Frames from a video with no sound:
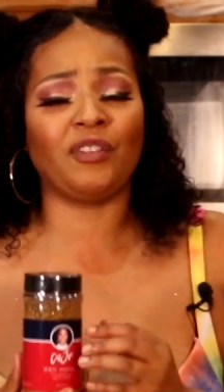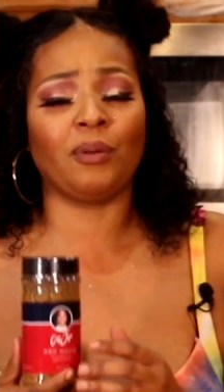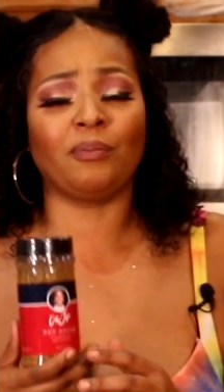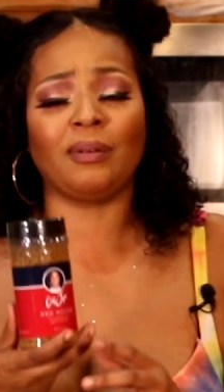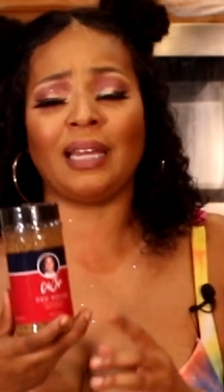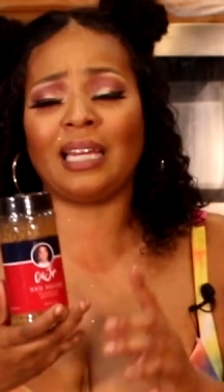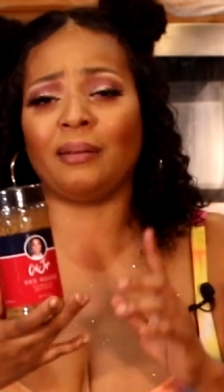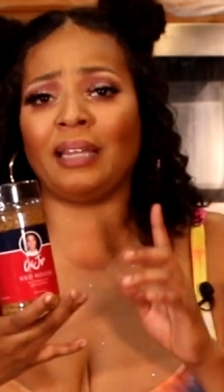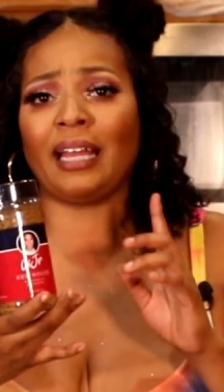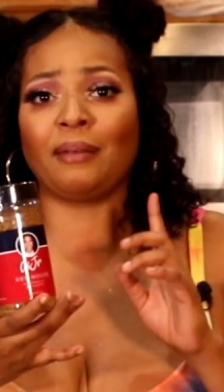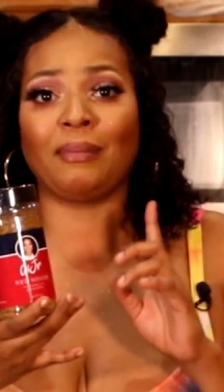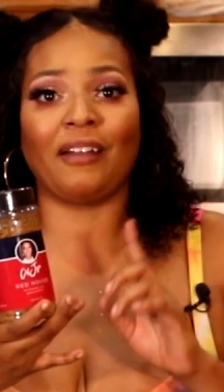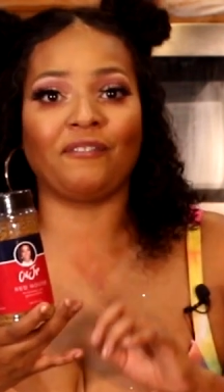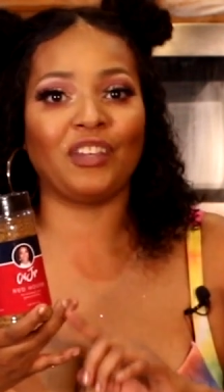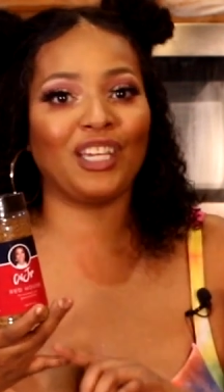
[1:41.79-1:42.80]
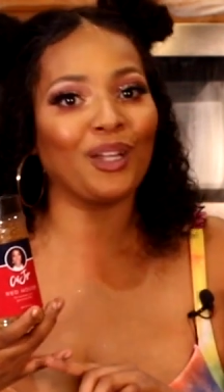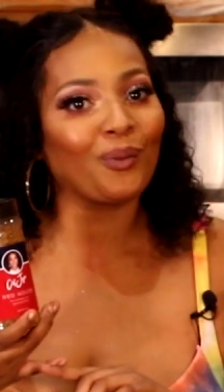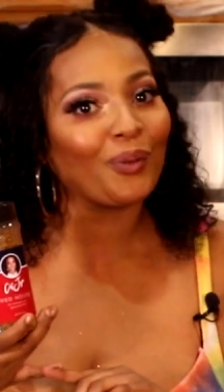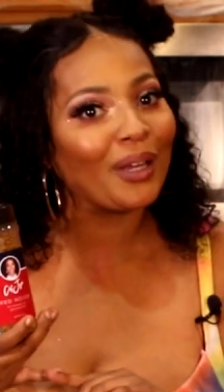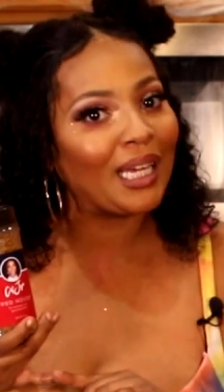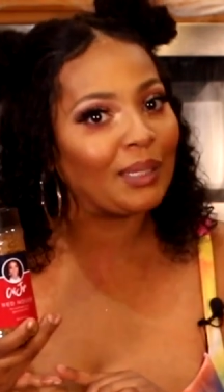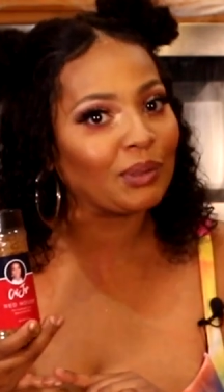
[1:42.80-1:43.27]
If you're making like my
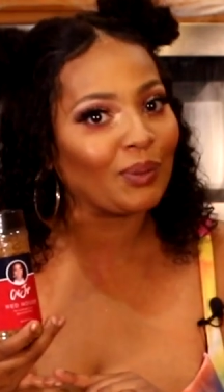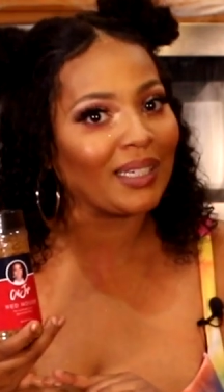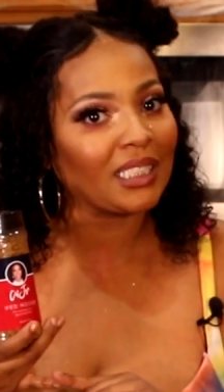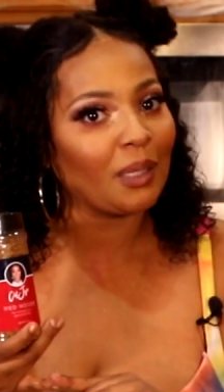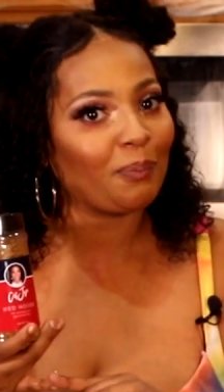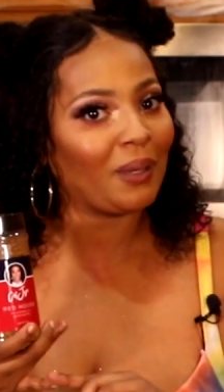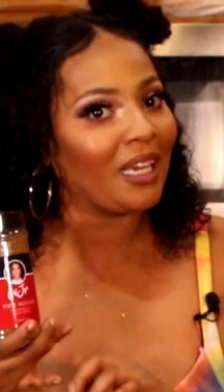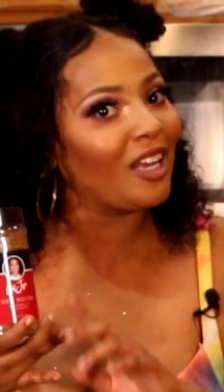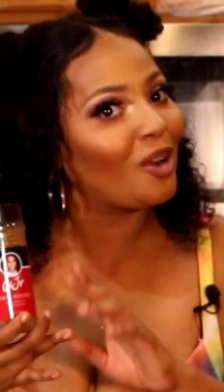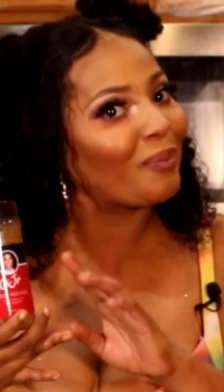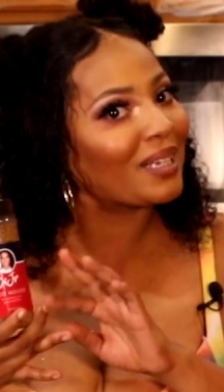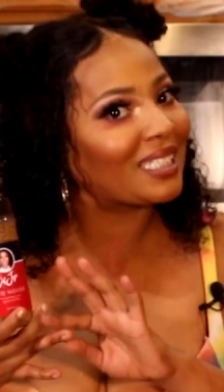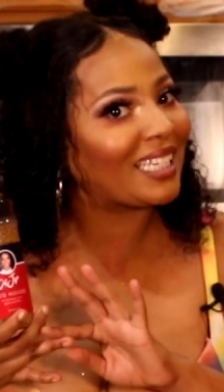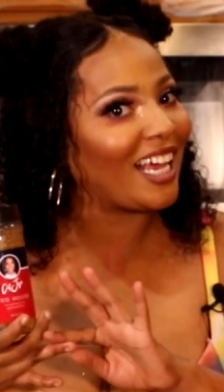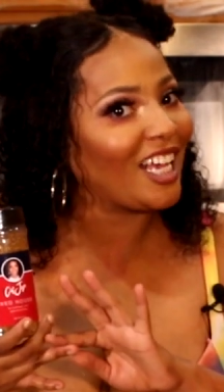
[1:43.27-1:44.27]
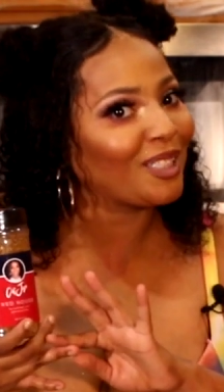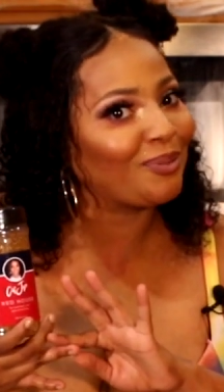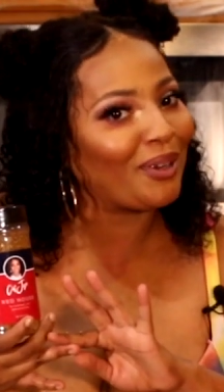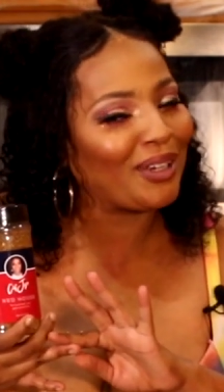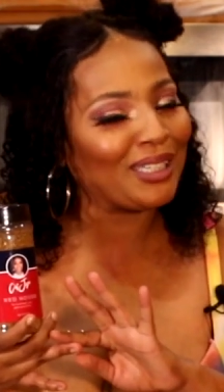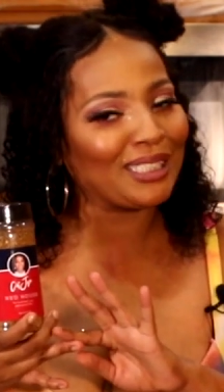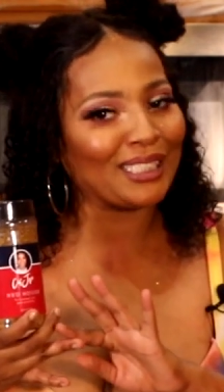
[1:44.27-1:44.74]
vegan ribs recipe, or my
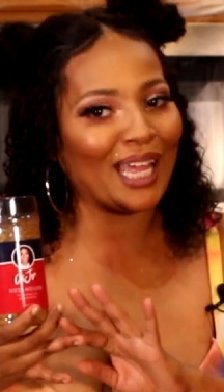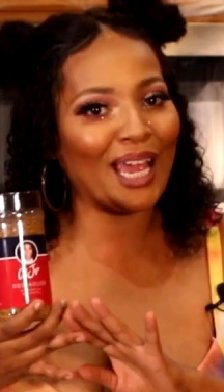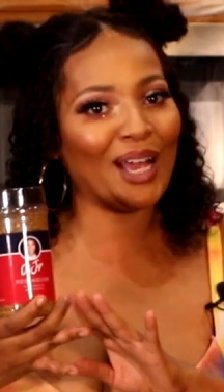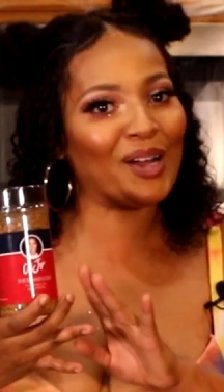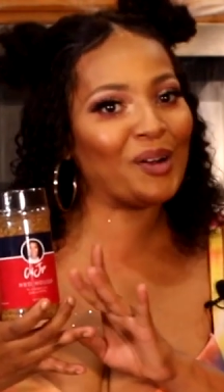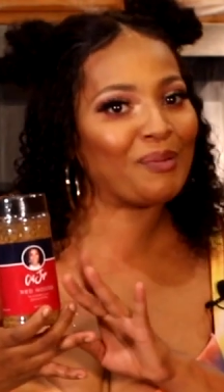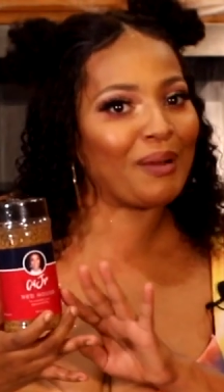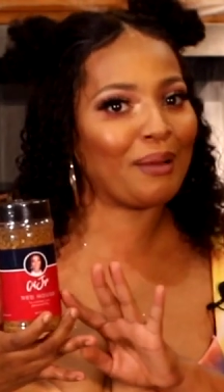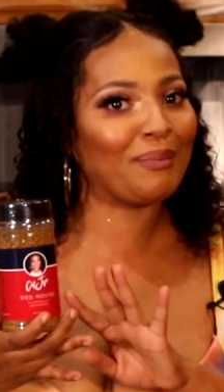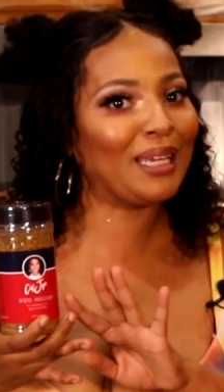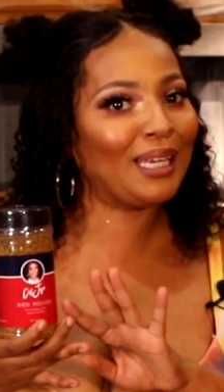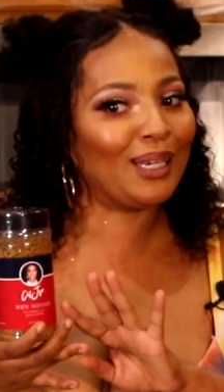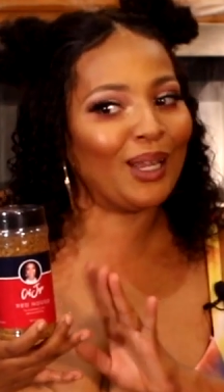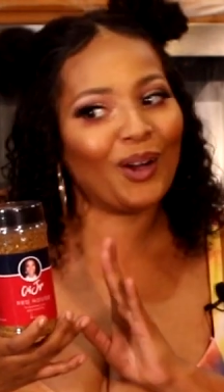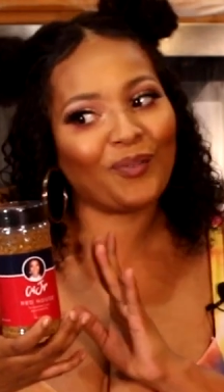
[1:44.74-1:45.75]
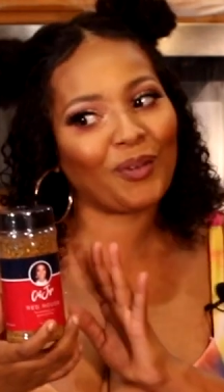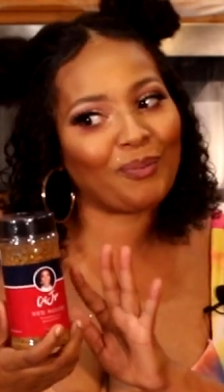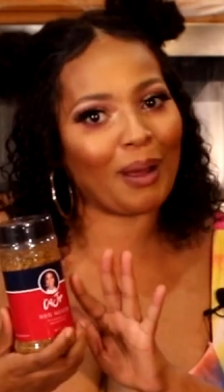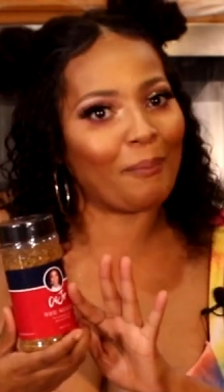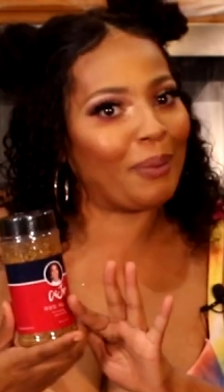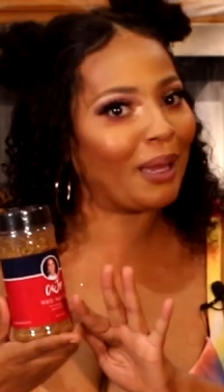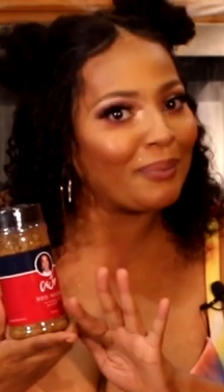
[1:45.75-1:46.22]
Salisbury steak, or my meatloaf, or
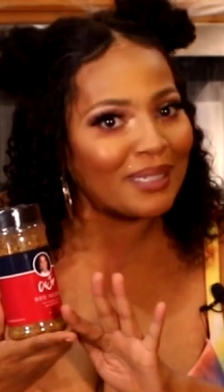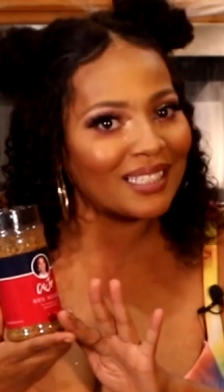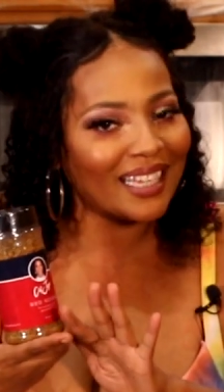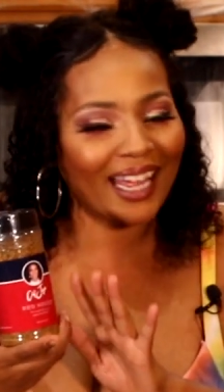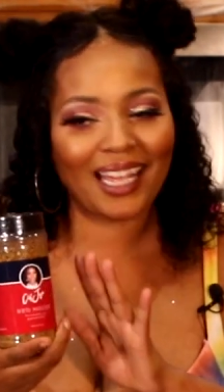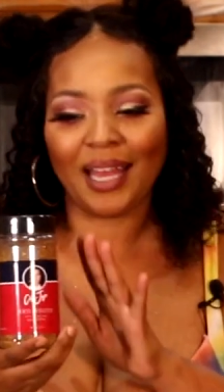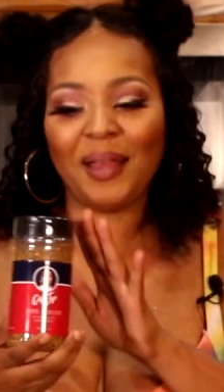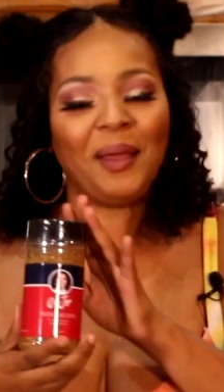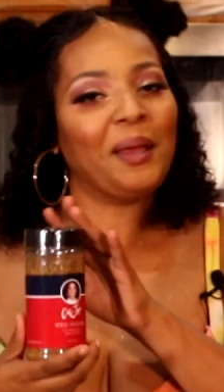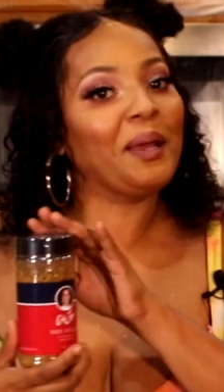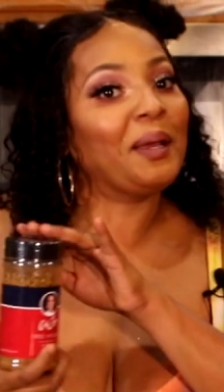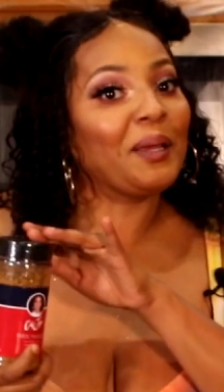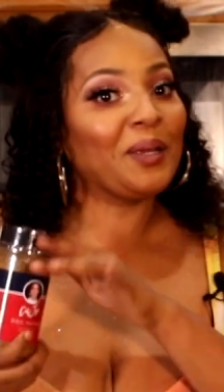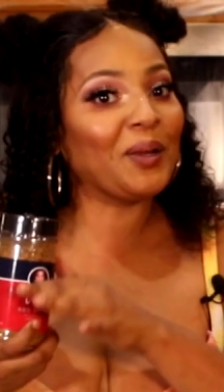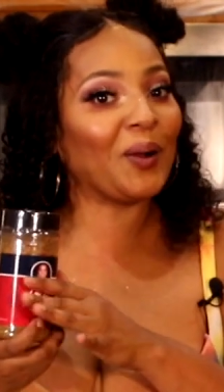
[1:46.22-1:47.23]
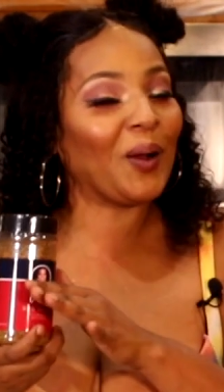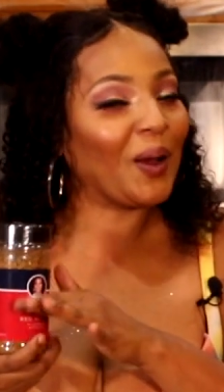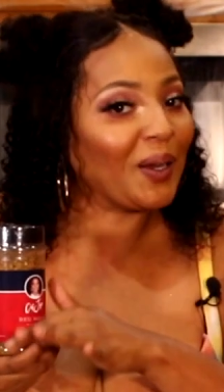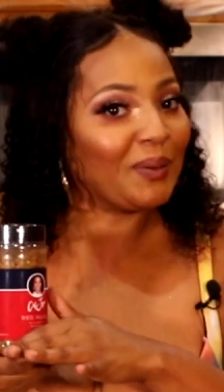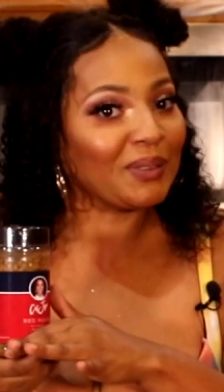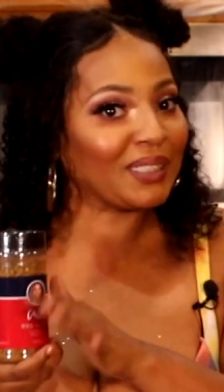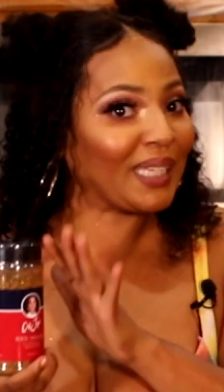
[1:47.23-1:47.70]
my pepper steak, you hear
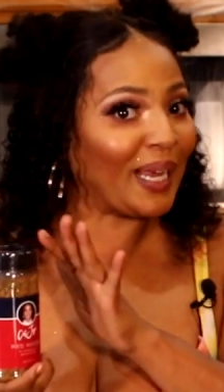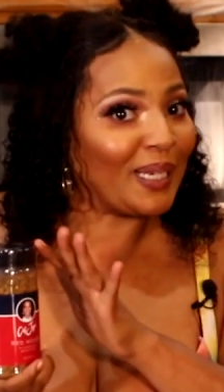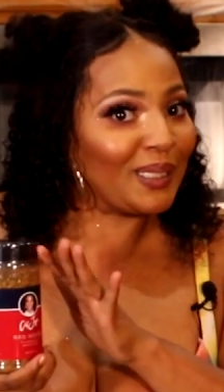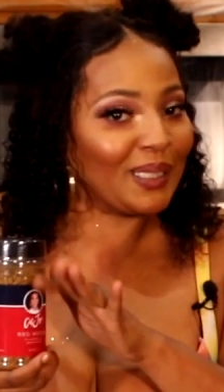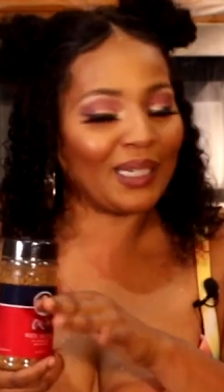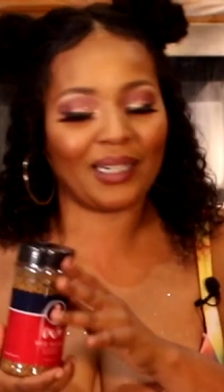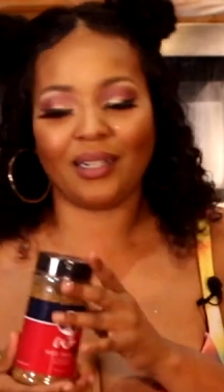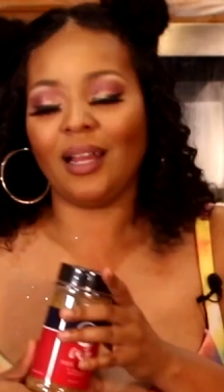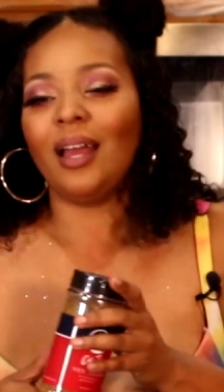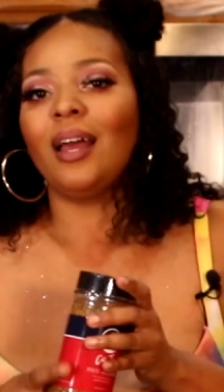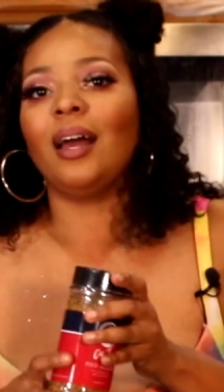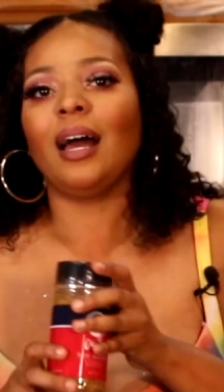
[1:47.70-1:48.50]
all those steaks in there.